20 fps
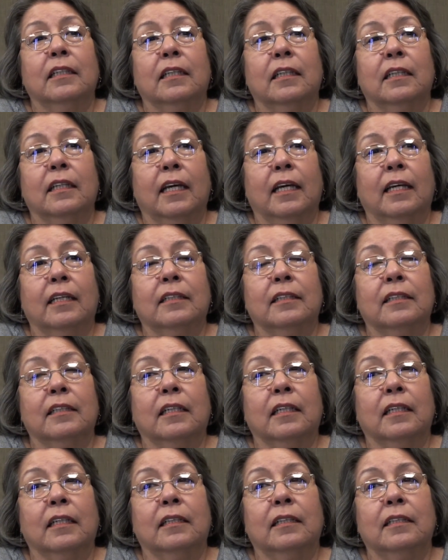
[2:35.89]
that
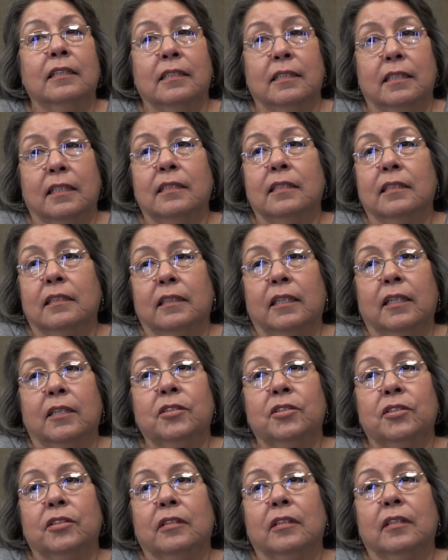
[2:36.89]
uh, this
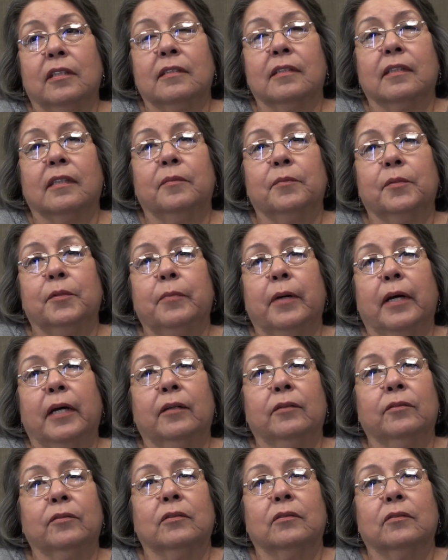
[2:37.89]
designation has come
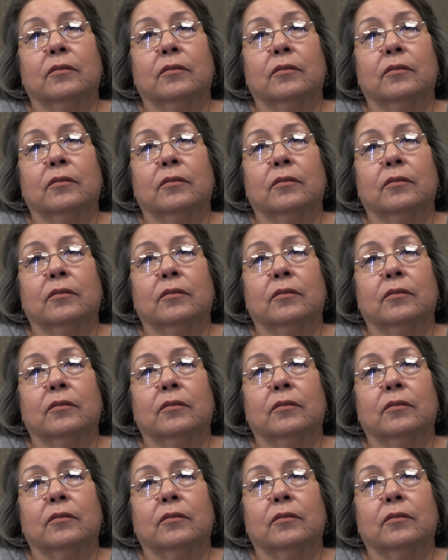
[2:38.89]
about.